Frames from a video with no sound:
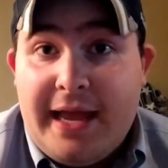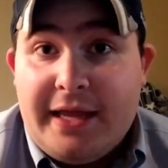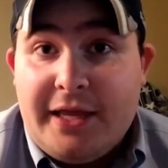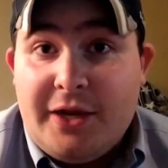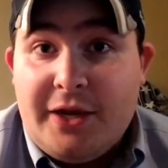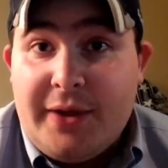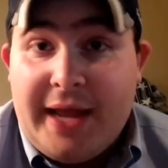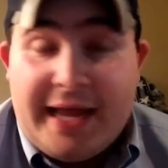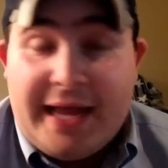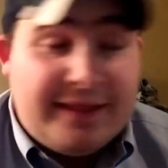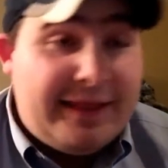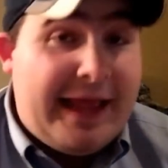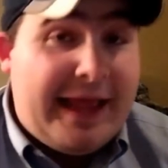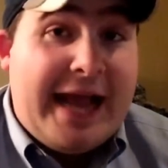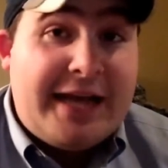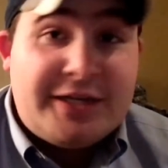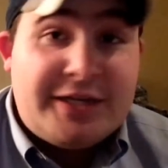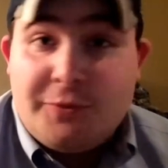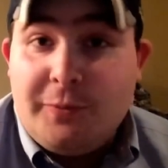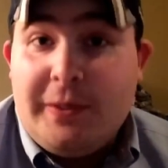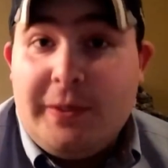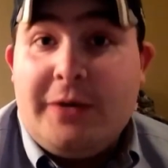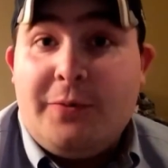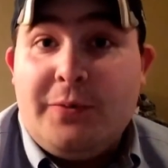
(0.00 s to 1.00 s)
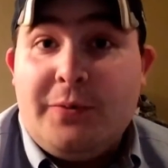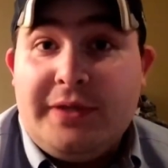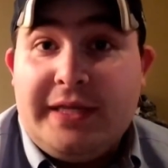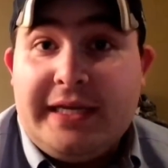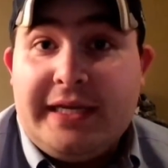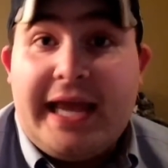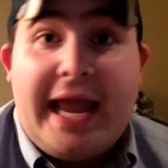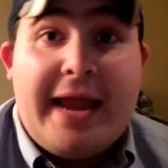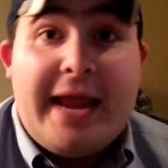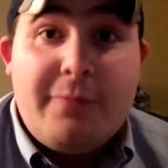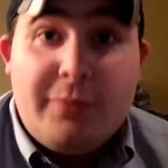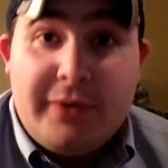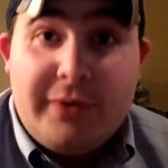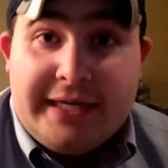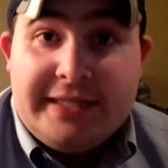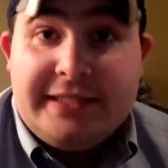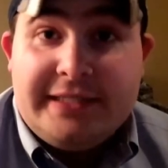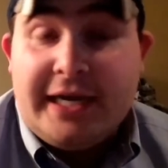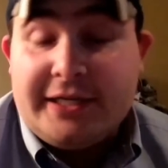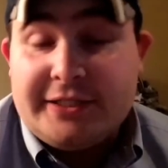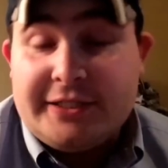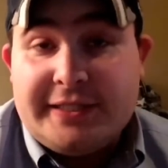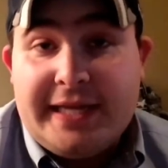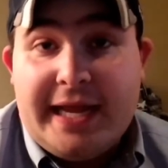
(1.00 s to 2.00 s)
You know, he had last week with the game-winning
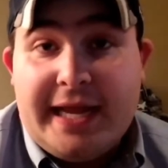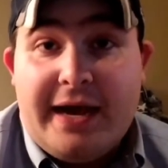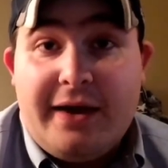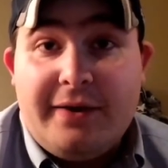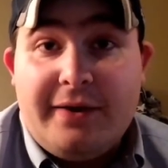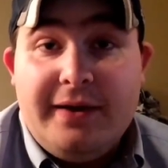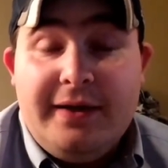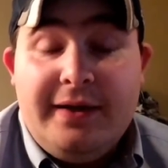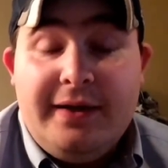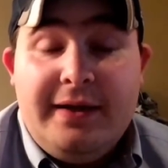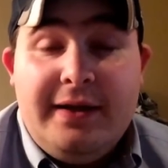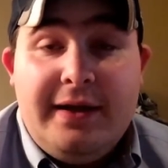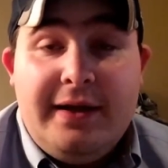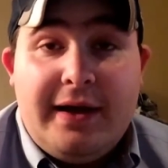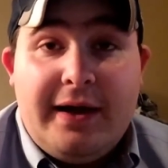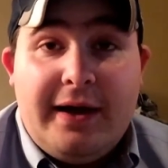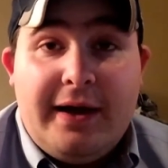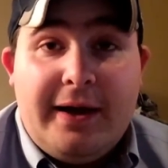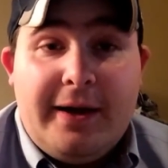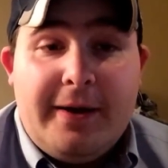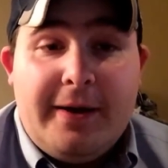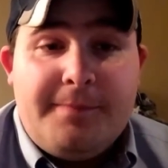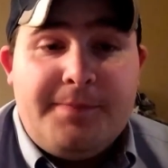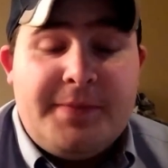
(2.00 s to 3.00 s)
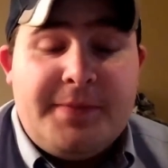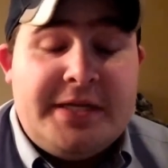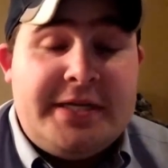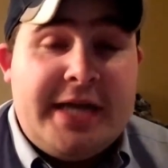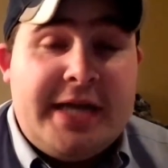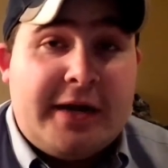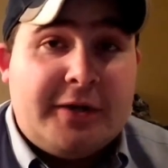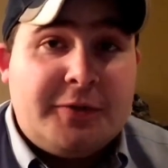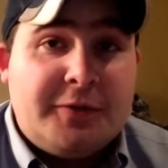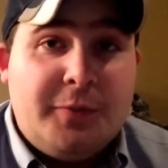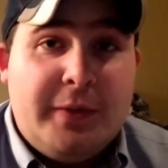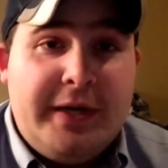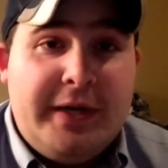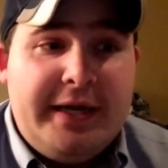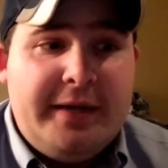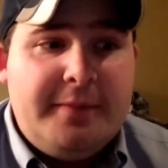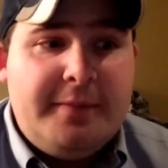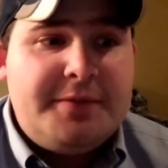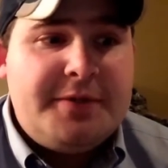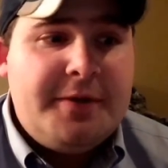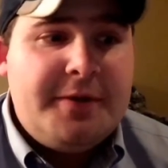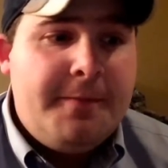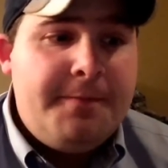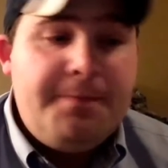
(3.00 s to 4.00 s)
touchdown to Terrence
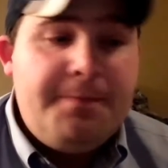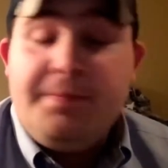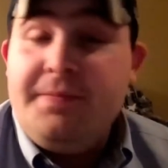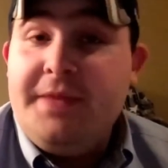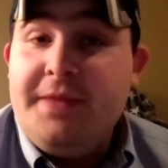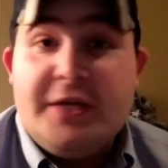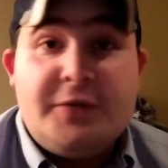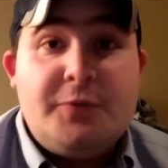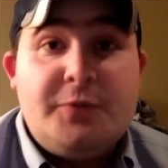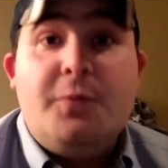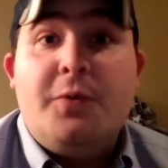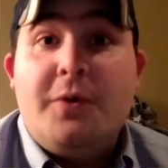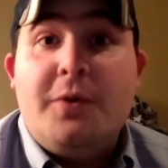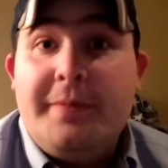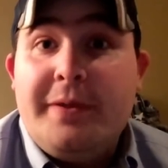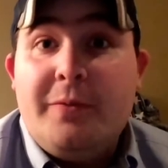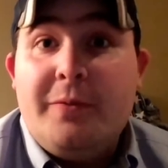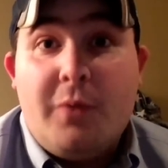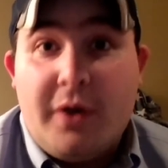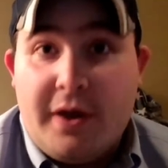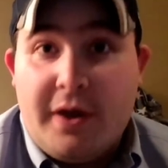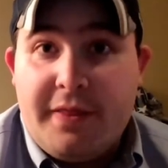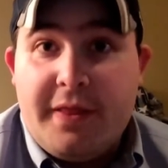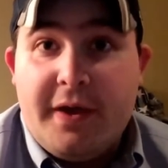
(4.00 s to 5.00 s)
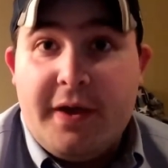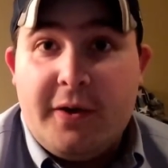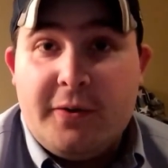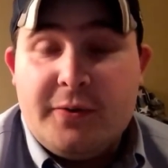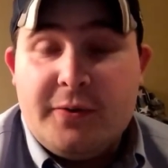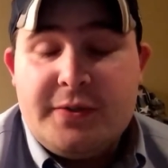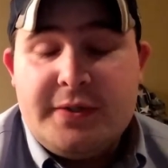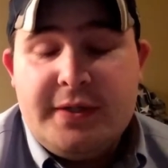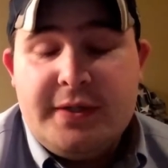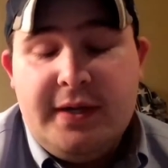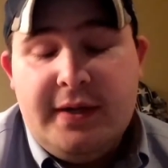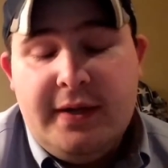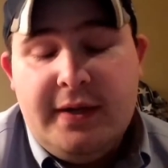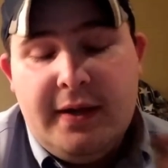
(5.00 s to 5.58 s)
Williams. This one would have been one of those.